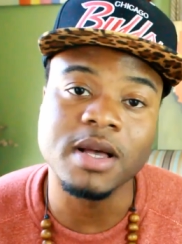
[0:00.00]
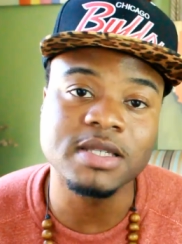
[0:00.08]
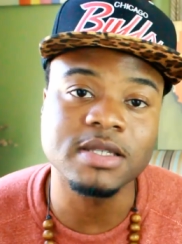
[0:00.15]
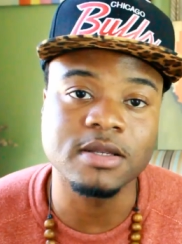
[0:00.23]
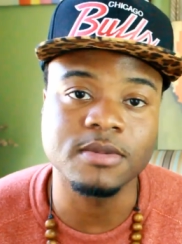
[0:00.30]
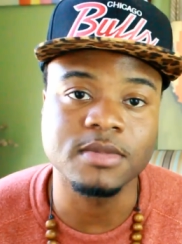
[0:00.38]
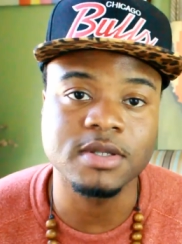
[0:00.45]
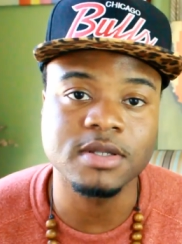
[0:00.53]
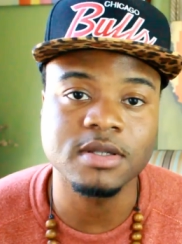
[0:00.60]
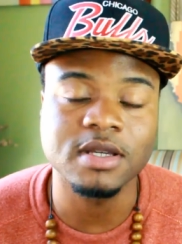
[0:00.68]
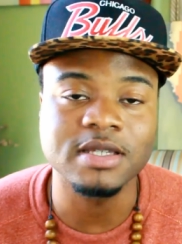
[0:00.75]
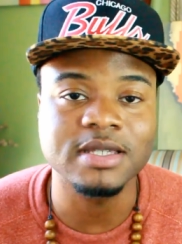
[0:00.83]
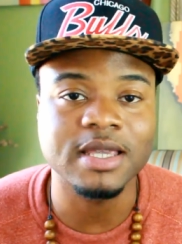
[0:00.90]
Muslims
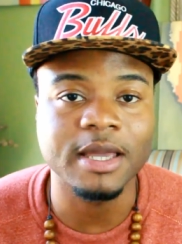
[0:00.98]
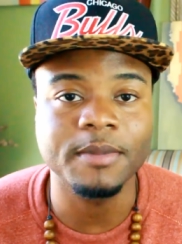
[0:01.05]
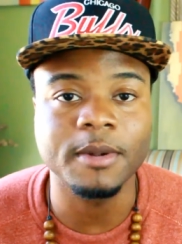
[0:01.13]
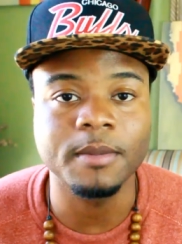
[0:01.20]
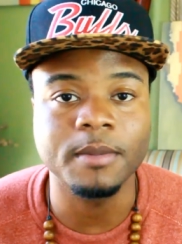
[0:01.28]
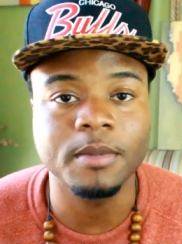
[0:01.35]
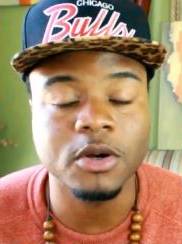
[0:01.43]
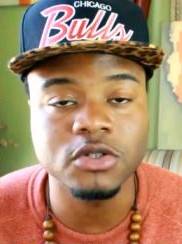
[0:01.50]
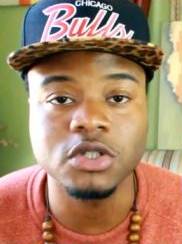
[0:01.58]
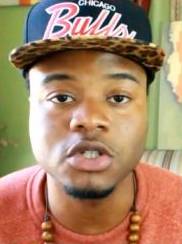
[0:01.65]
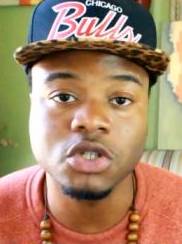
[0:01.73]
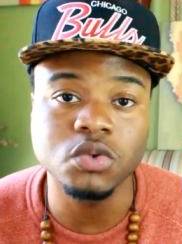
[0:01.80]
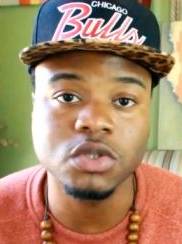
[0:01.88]
escaping
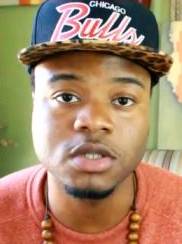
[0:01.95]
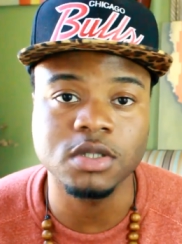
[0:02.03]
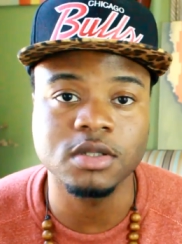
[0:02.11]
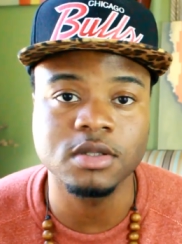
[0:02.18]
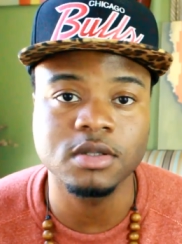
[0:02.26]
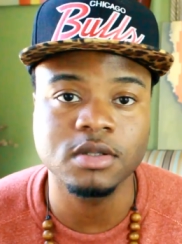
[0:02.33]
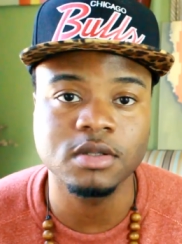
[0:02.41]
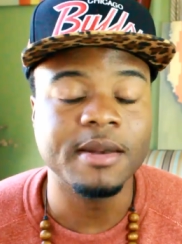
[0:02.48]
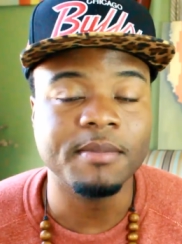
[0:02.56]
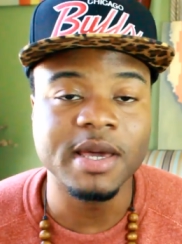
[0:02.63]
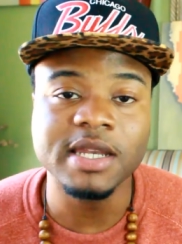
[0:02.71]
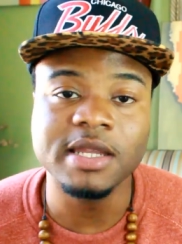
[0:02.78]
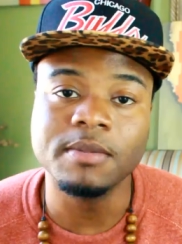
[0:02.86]
persecution, and
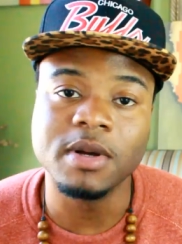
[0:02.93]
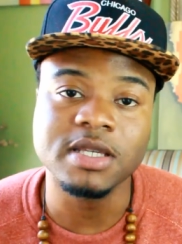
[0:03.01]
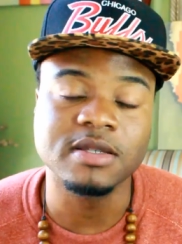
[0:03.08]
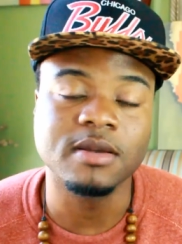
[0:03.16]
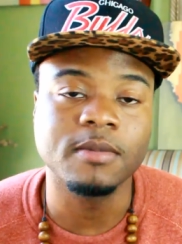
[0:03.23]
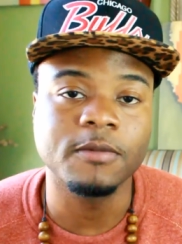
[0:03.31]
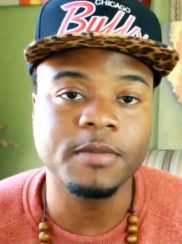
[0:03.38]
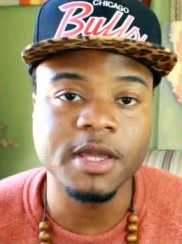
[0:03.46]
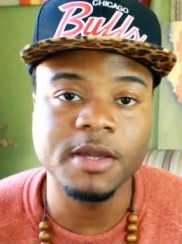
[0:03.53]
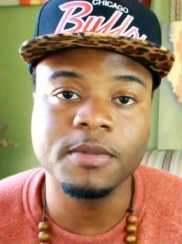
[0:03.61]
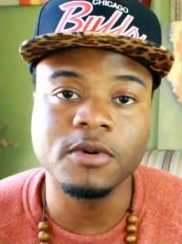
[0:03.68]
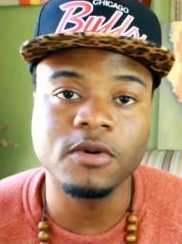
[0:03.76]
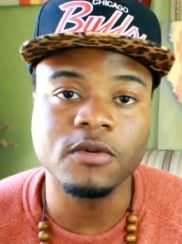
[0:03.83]
many Muslim
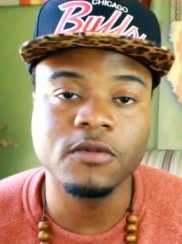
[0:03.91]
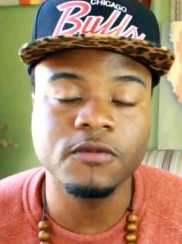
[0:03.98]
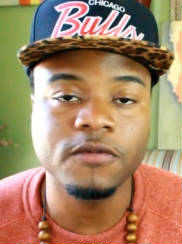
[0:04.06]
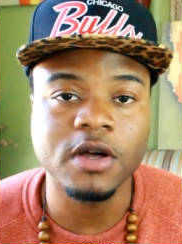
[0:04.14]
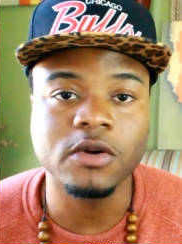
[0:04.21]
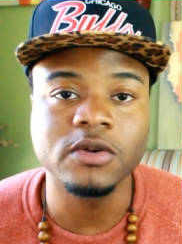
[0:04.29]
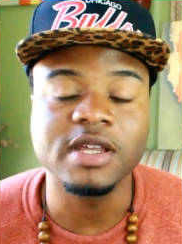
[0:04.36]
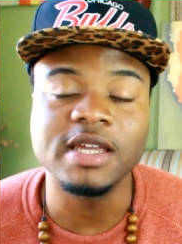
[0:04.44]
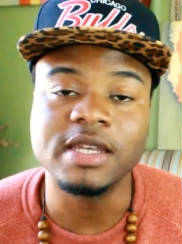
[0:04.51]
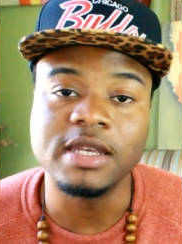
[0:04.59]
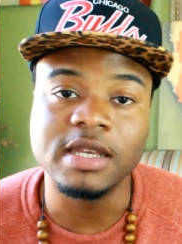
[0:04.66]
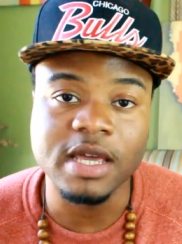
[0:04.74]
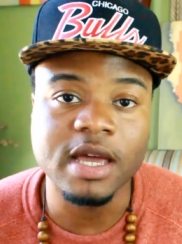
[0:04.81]
people felt
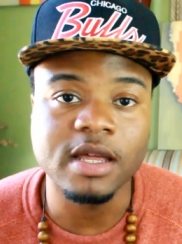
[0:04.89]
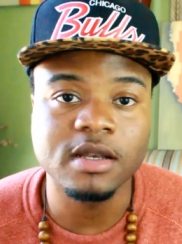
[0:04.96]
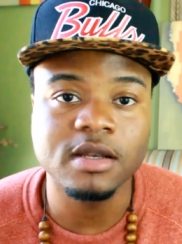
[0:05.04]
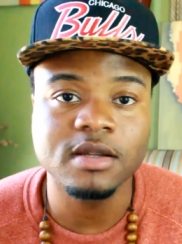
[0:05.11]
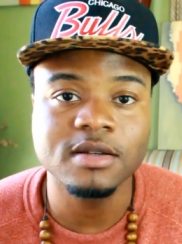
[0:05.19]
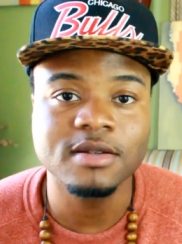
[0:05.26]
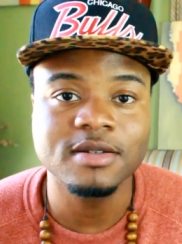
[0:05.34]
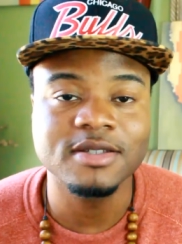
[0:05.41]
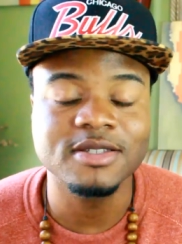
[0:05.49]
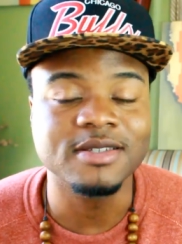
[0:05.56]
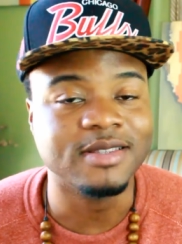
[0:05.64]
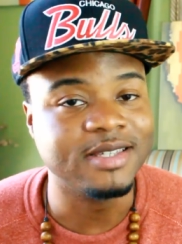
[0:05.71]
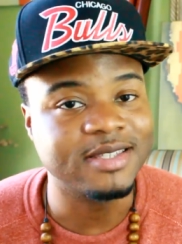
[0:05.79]
in debt
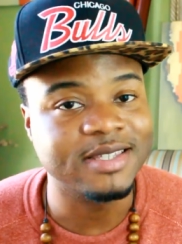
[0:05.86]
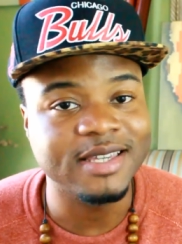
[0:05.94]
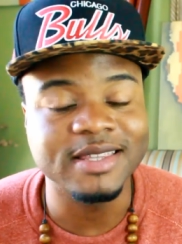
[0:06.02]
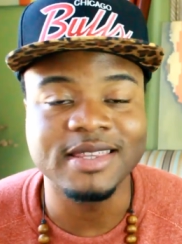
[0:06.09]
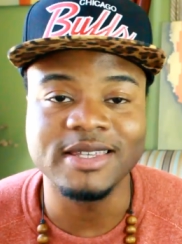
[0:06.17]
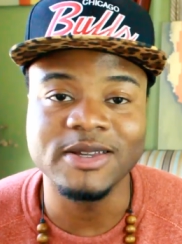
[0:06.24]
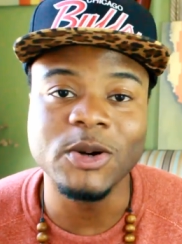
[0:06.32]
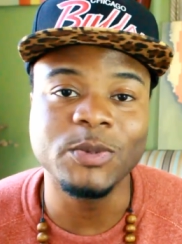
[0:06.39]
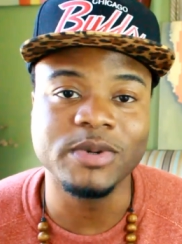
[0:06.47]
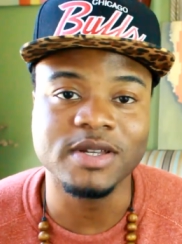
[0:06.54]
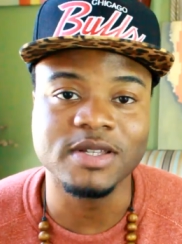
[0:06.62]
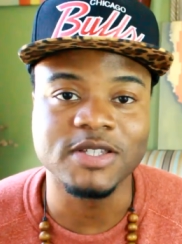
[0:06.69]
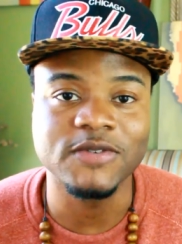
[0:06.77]
to these
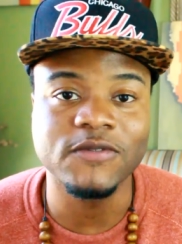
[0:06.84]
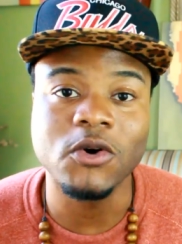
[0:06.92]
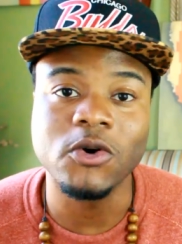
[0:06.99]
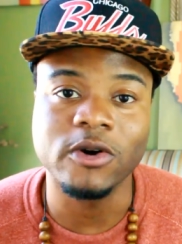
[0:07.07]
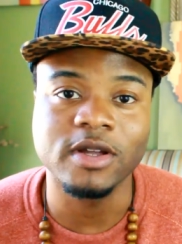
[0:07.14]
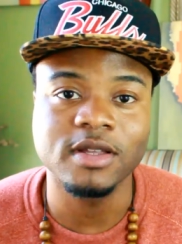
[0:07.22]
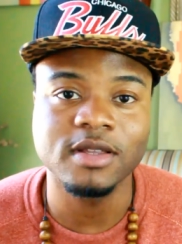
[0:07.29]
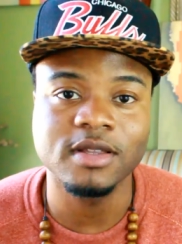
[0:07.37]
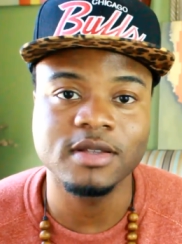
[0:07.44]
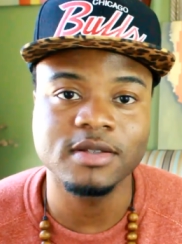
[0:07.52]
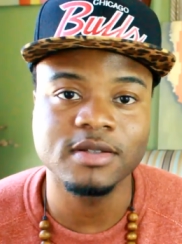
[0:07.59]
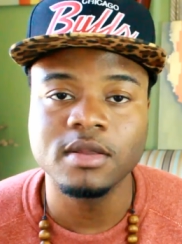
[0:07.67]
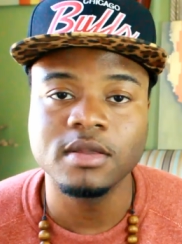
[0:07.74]
Ethiopians for it.
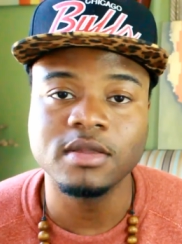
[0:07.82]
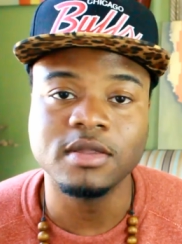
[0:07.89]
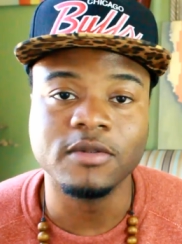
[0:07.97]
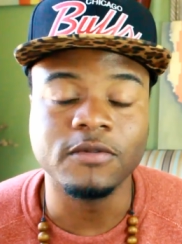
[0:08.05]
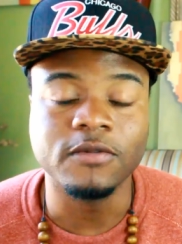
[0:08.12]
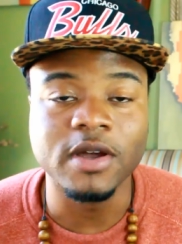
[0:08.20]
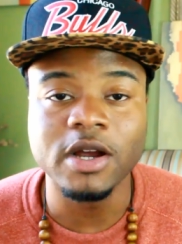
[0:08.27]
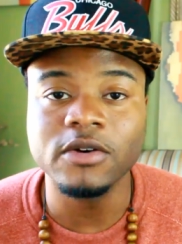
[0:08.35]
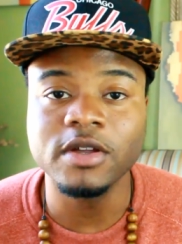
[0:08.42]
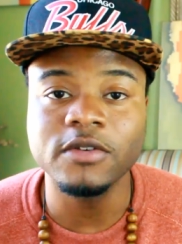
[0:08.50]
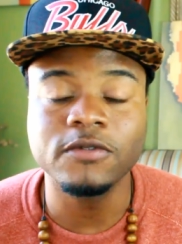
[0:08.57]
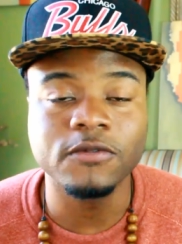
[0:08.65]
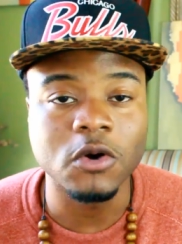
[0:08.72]
The
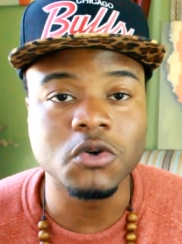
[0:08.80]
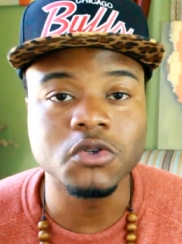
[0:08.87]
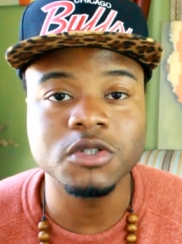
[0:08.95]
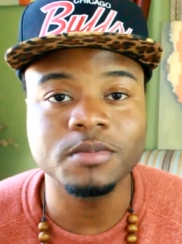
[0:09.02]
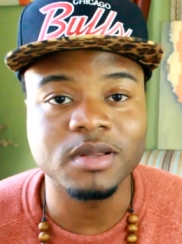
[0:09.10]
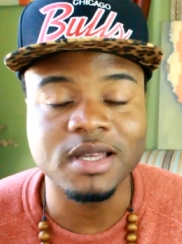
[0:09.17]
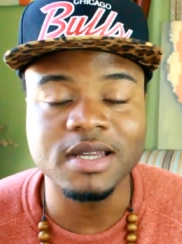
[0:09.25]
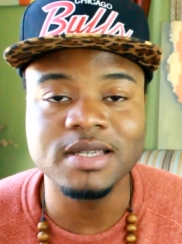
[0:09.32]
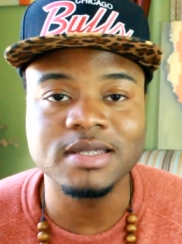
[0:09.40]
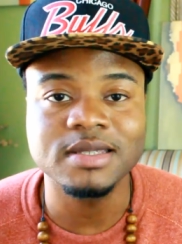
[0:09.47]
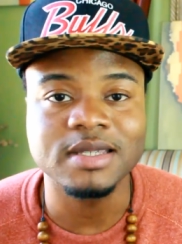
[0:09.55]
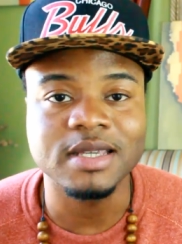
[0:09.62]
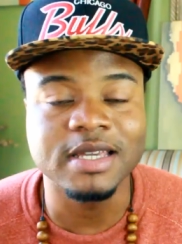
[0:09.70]
very first
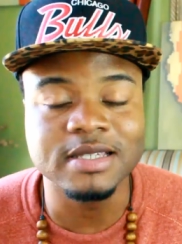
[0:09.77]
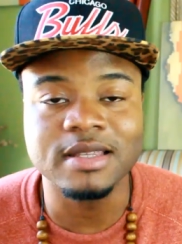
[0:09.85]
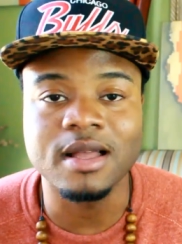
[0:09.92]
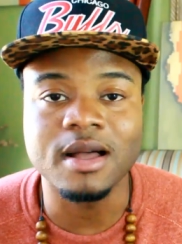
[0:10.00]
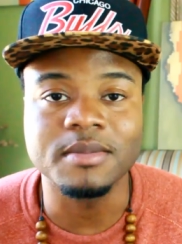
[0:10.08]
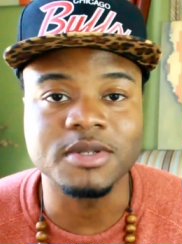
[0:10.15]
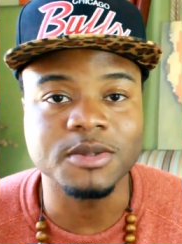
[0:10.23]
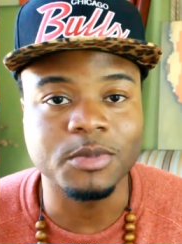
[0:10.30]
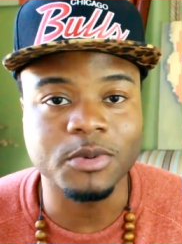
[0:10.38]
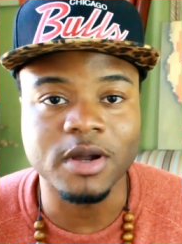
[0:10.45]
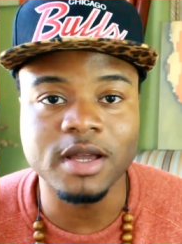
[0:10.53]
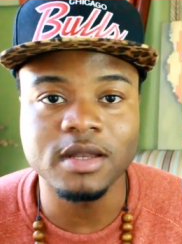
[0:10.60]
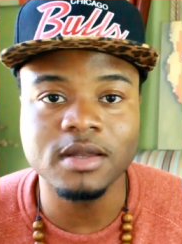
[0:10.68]
place Islam
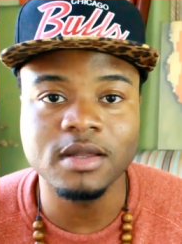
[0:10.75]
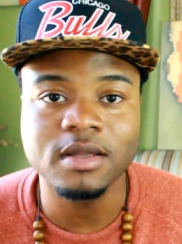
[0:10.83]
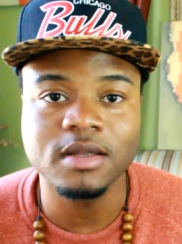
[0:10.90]
spread